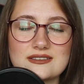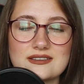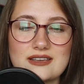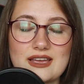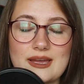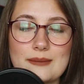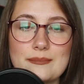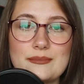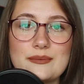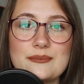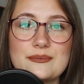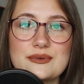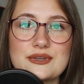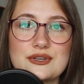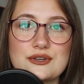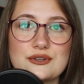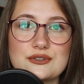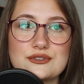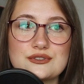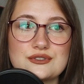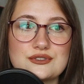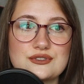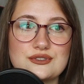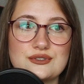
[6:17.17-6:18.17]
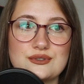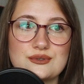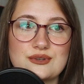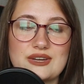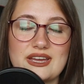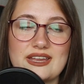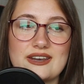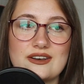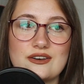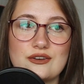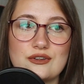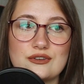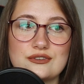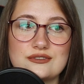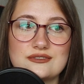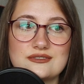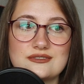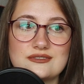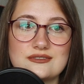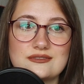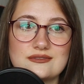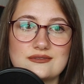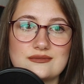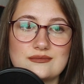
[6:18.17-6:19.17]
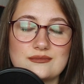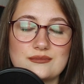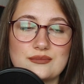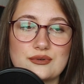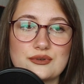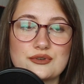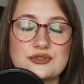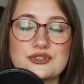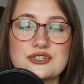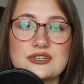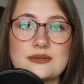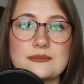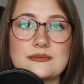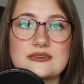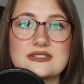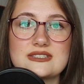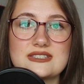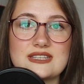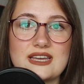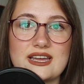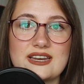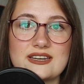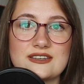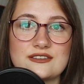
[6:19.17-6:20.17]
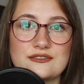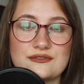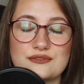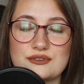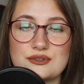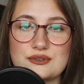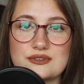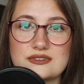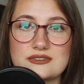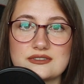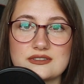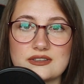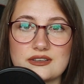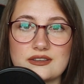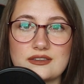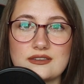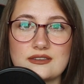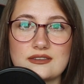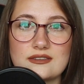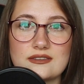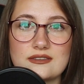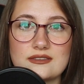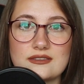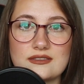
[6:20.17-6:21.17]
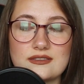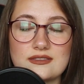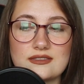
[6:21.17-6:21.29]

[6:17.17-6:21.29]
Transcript: happen, because you cannot push them aside if you're sick.